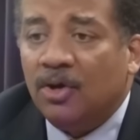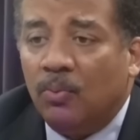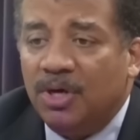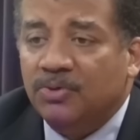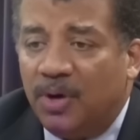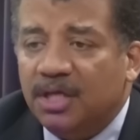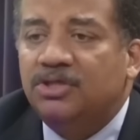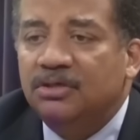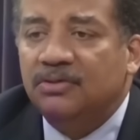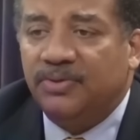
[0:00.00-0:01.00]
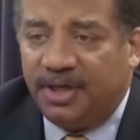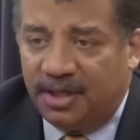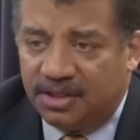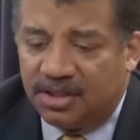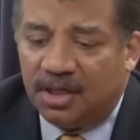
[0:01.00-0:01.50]
Yeah. What you want to do
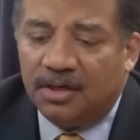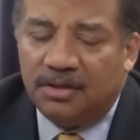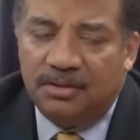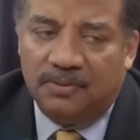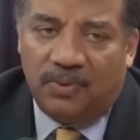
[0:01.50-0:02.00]
is you